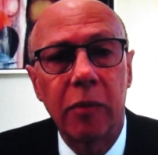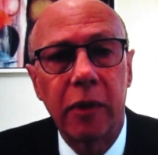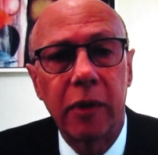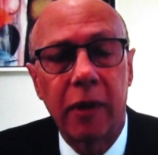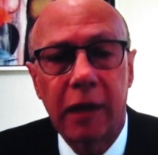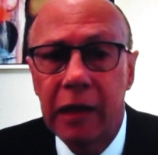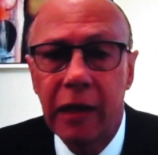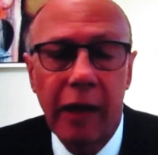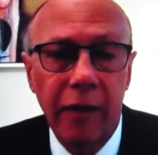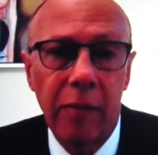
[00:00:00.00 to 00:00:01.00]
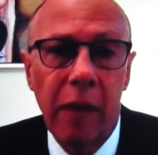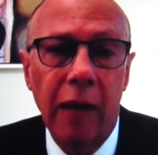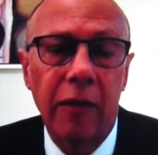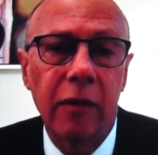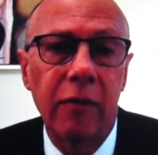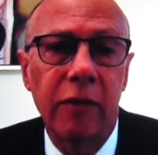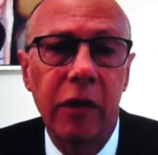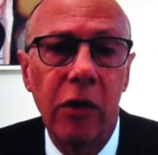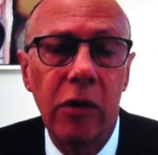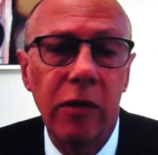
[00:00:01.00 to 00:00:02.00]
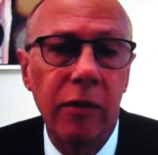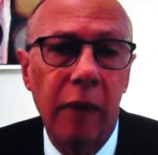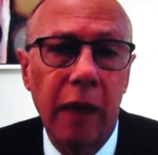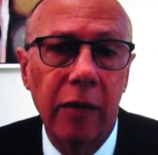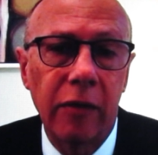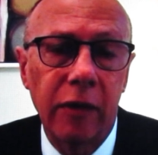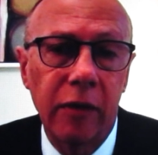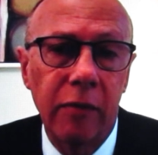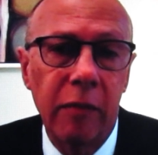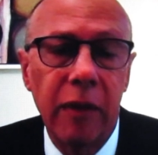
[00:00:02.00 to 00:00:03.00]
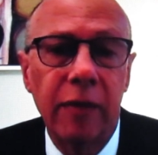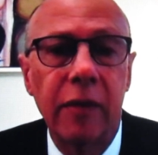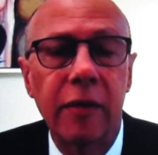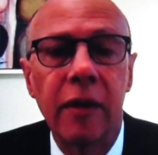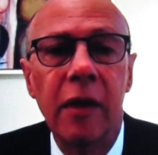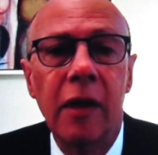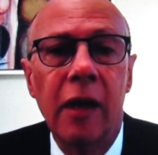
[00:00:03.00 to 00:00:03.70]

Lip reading: but clearly that's a matter for the unions, matter for ministers.